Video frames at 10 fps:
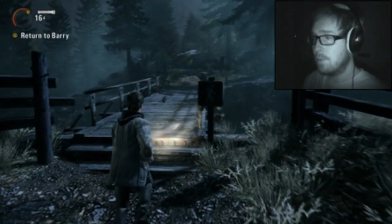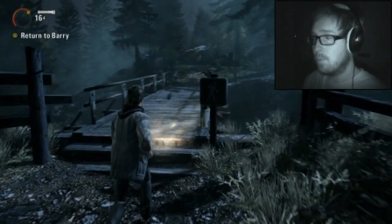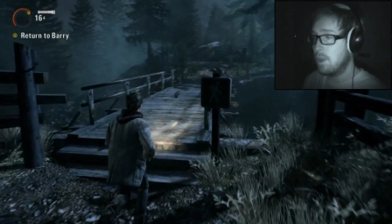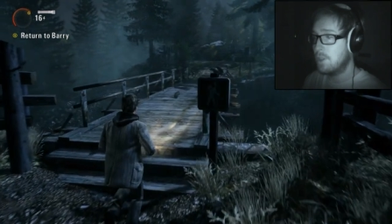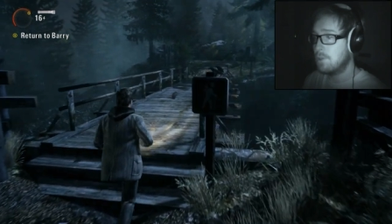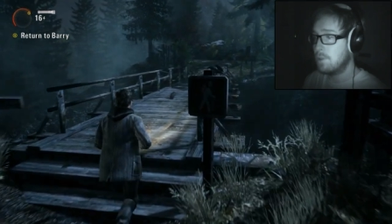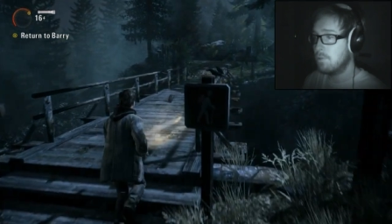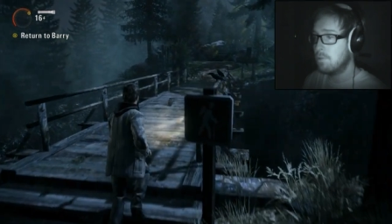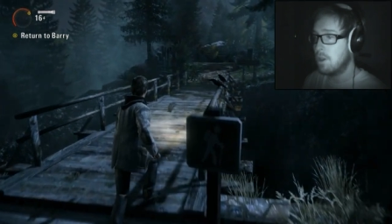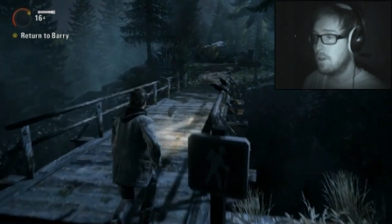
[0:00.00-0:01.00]
Words are
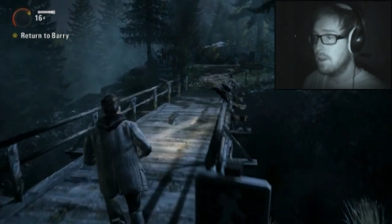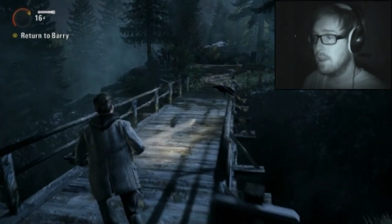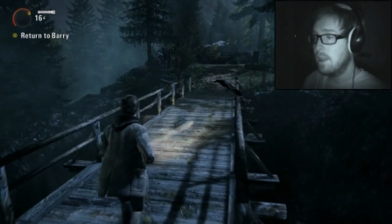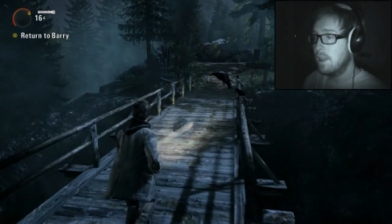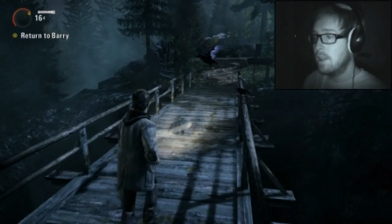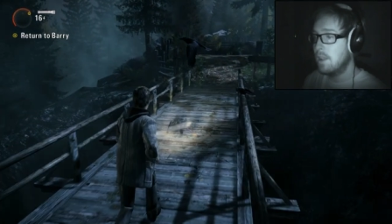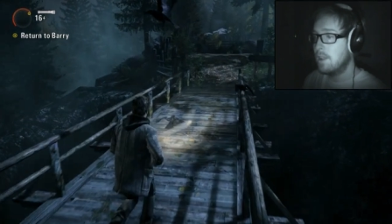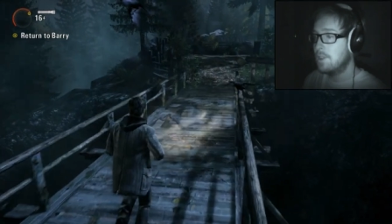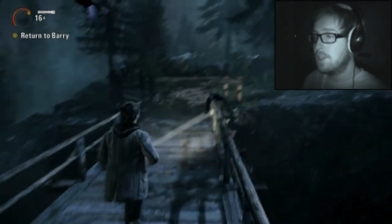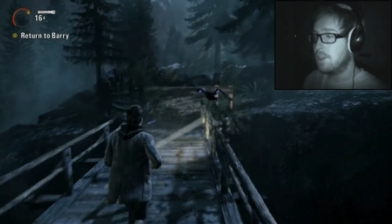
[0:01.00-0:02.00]
all wrong.
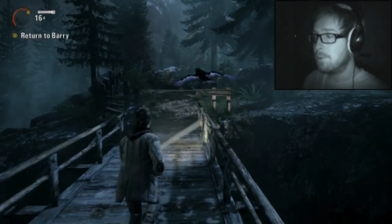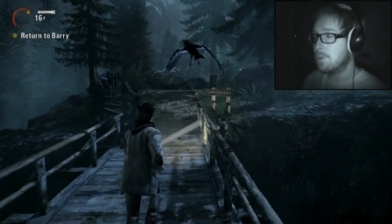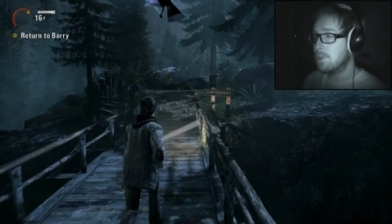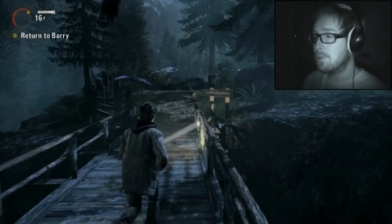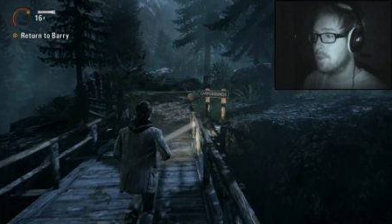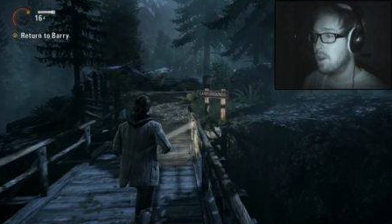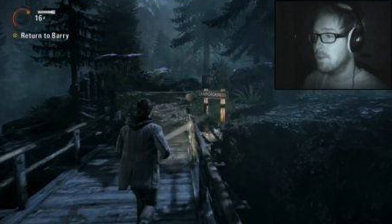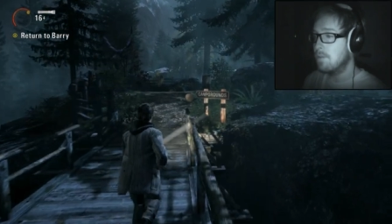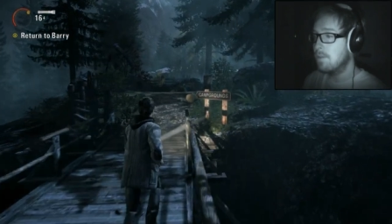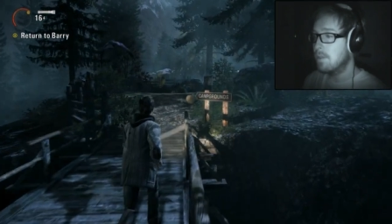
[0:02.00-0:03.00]
Tune was all
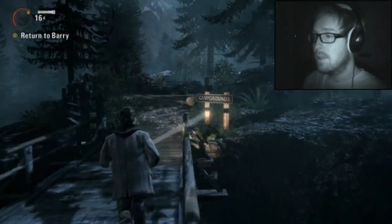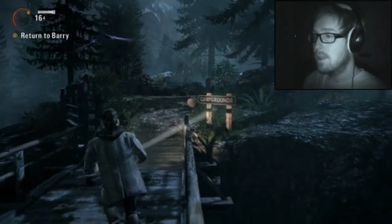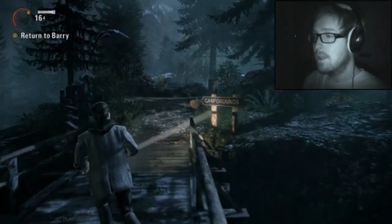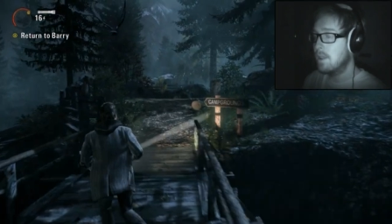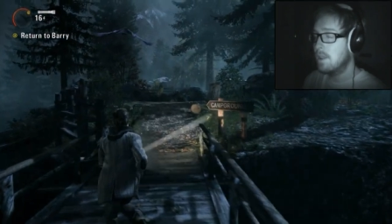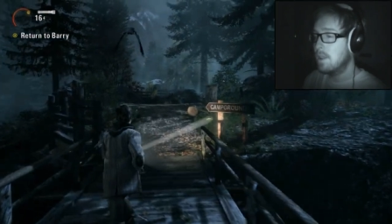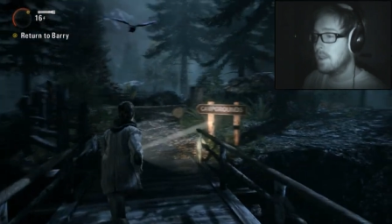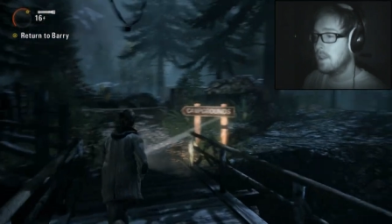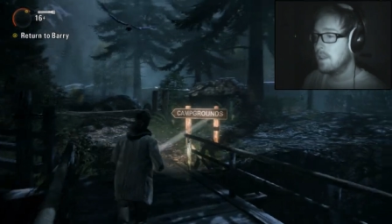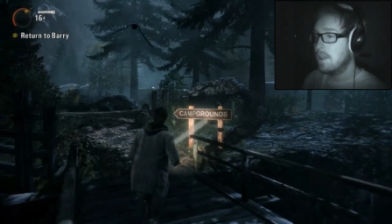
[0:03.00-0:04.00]
wrong.
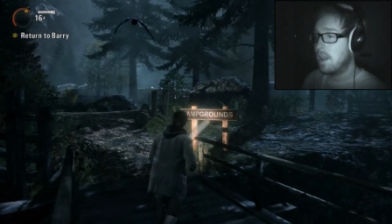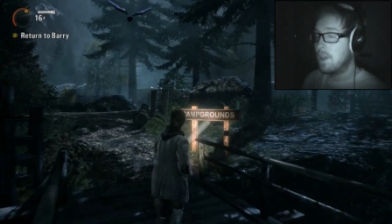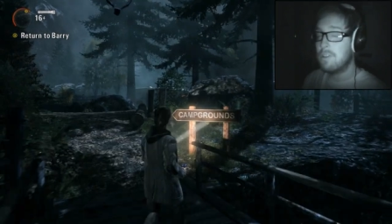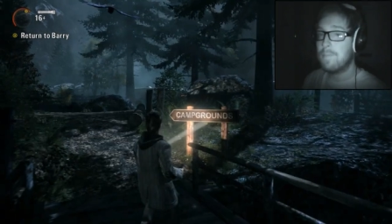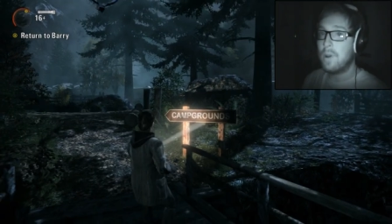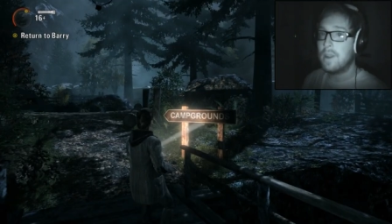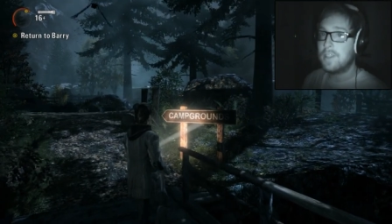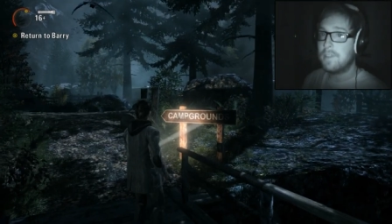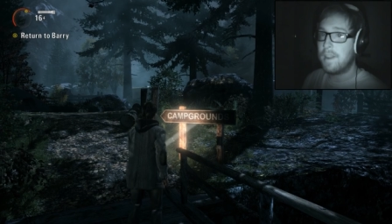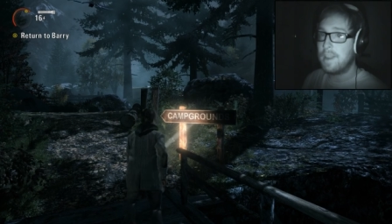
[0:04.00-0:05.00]
100
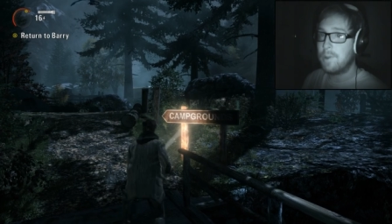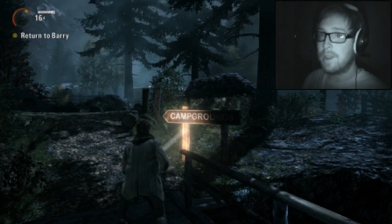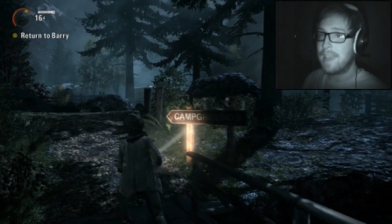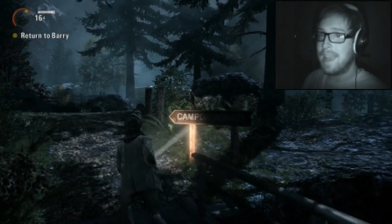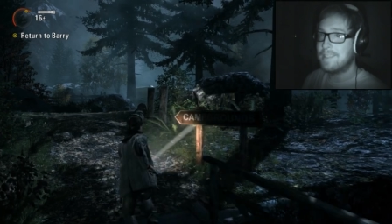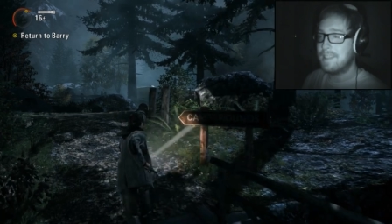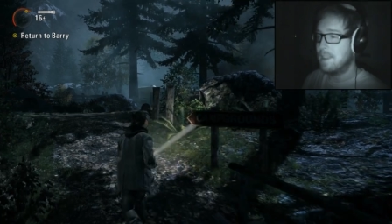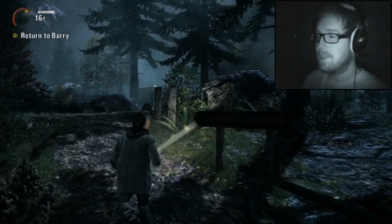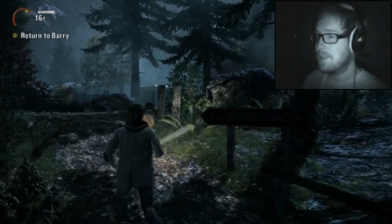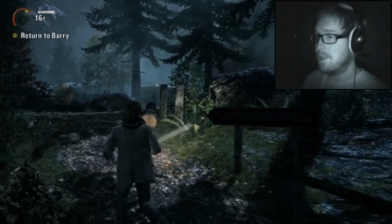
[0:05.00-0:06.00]
points if anyone gets
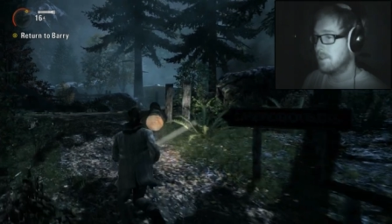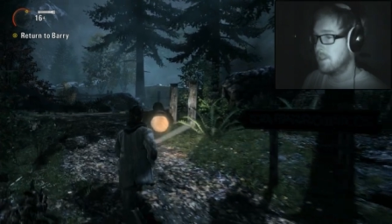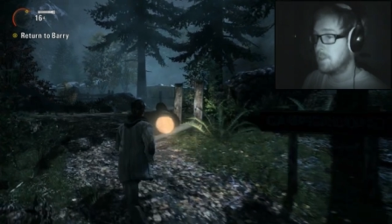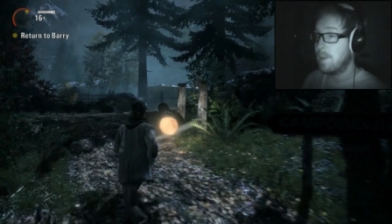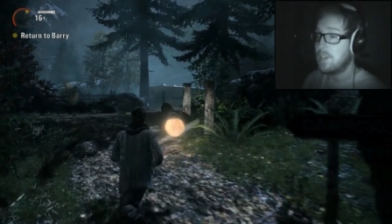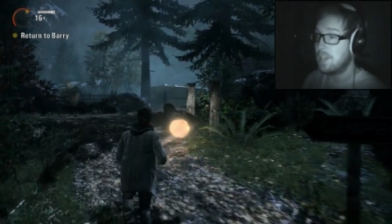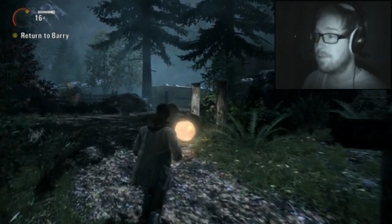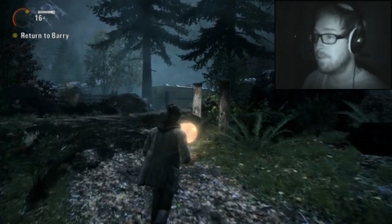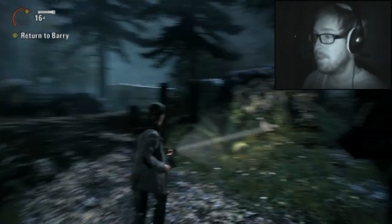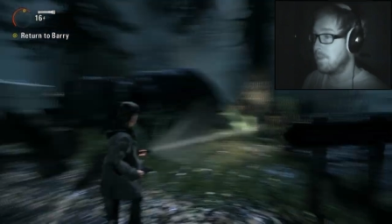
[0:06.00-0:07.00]
that song, especially
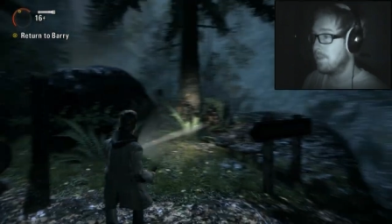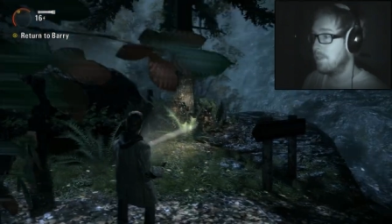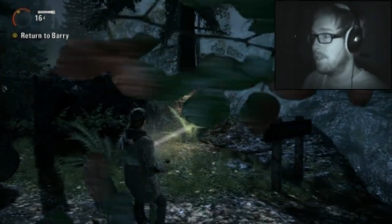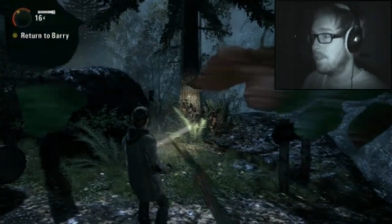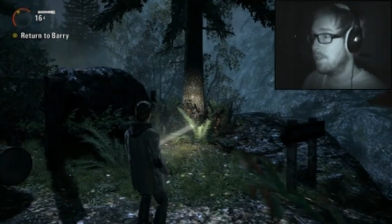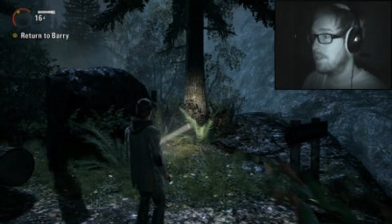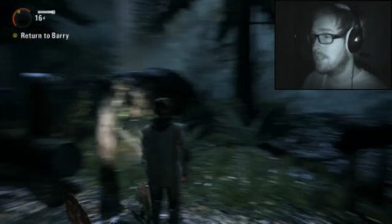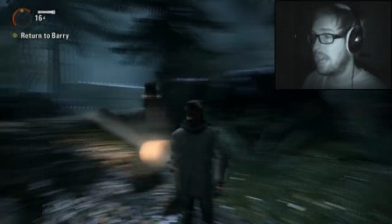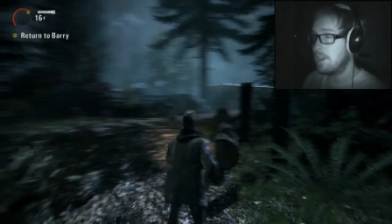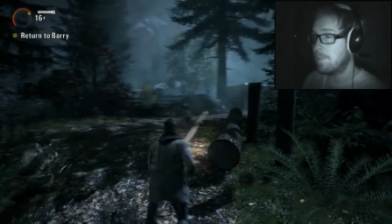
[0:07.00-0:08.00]
from the
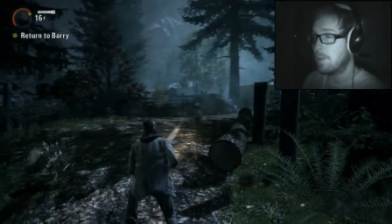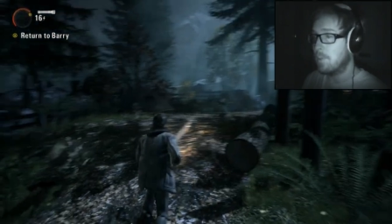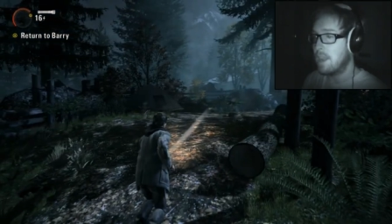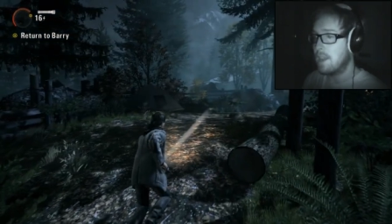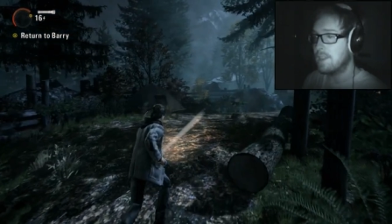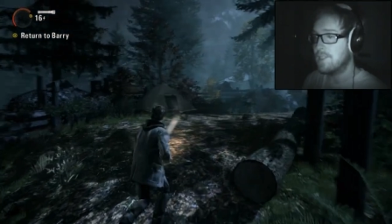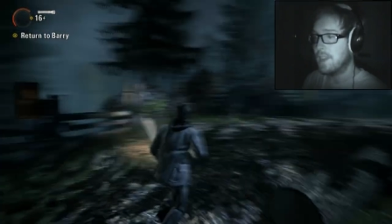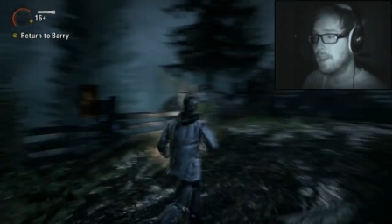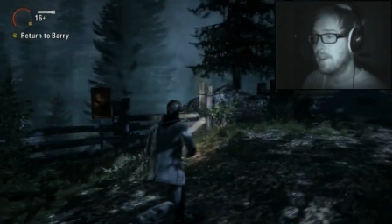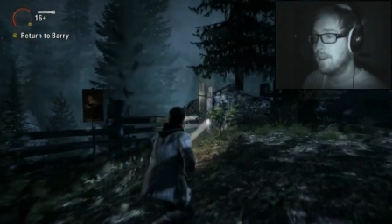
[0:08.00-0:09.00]
terrible way I
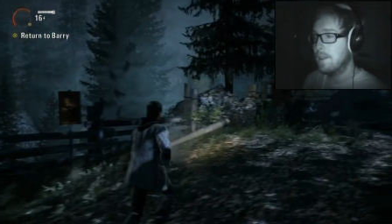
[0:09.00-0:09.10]
sang it.